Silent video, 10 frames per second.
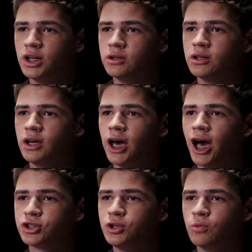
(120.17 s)
and
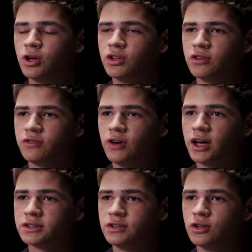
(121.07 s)
actually wanting the
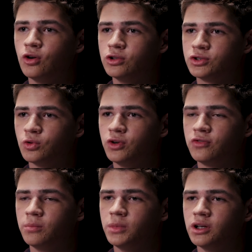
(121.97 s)
facts and the whole story
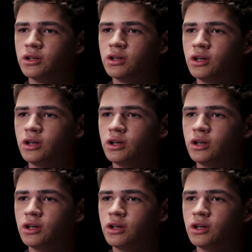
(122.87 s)
from me.